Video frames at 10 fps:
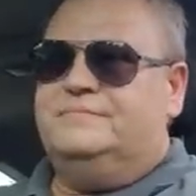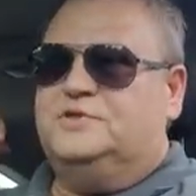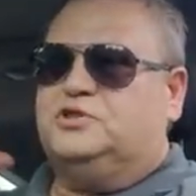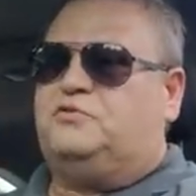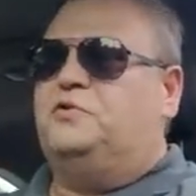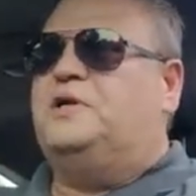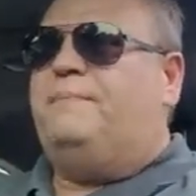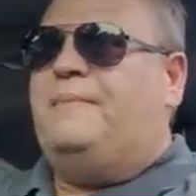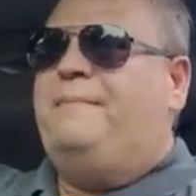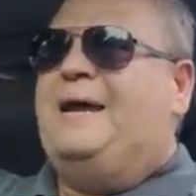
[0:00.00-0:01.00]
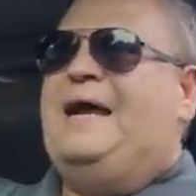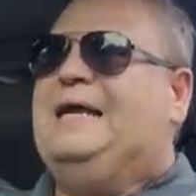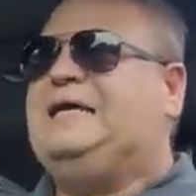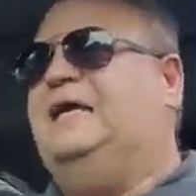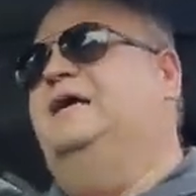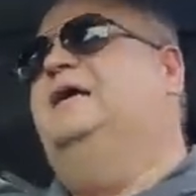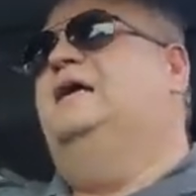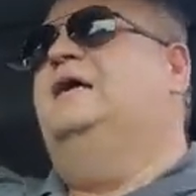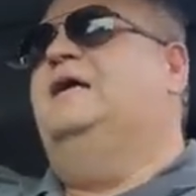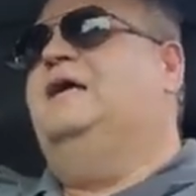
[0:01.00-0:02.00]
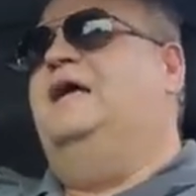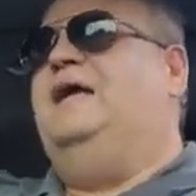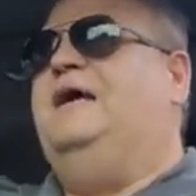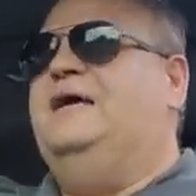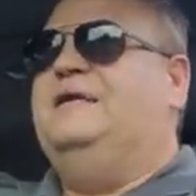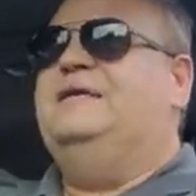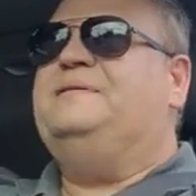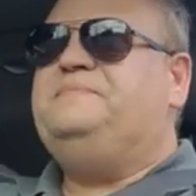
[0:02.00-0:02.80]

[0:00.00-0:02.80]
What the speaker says: screwed up my back, and